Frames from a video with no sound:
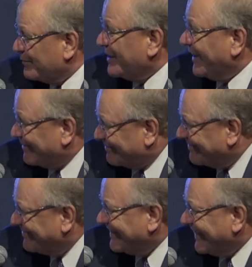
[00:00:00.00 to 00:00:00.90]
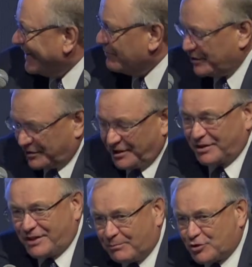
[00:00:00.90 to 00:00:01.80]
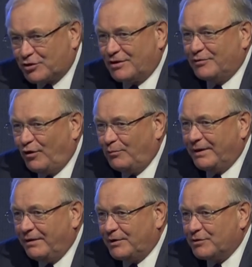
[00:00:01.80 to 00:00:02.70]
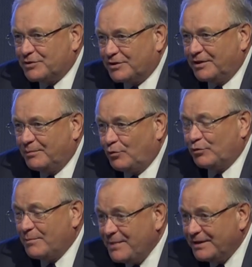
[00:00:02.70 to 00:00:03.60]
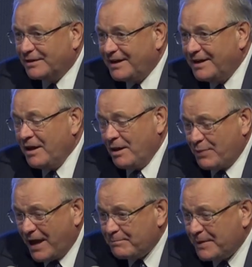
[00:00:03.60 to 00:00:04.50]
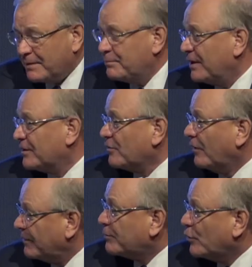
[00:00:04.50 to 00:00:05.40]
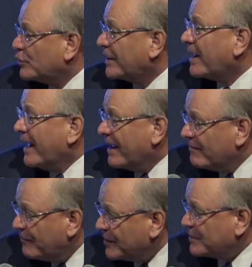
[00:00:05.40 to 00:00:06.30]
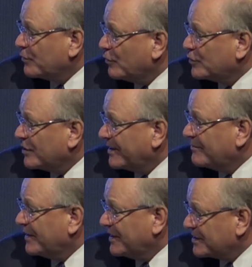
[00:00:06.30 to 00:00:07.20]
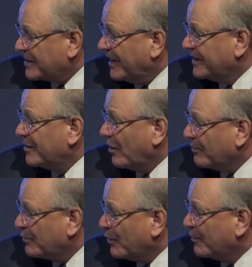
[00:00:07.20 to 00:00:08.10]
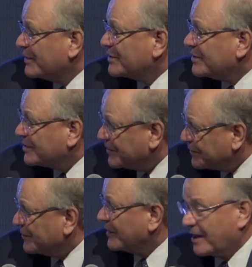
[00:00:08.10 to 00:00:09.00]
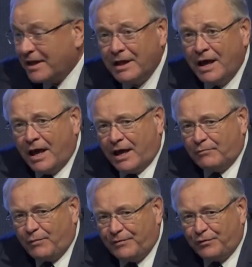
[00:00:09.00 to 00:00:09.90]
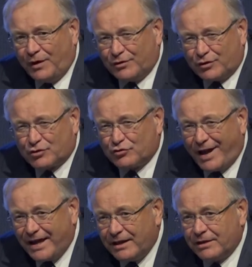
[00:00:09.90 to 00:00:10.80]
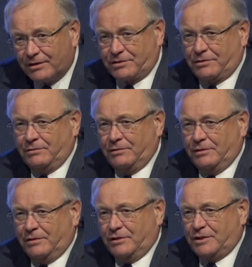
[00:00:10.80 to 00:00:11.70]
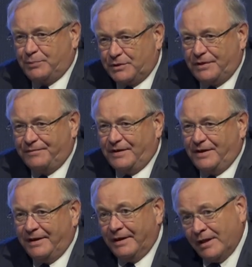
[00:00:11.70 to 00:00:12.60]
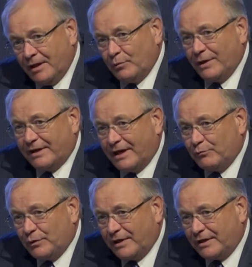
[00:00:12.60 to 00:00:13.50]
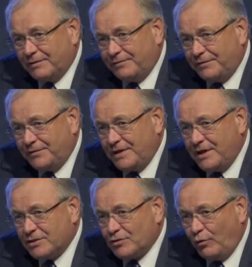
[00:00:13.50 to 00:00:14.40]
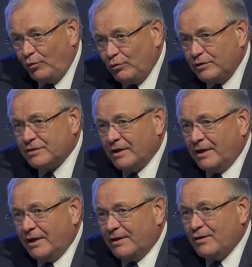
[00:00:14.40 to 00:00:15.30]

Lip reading: time. This is exceptional. Normally, when you sit in the board immediately, payback period of a project. In this project, we decided on purpose differently. And if you are not trying it, and specifically, we are now 150 years old, you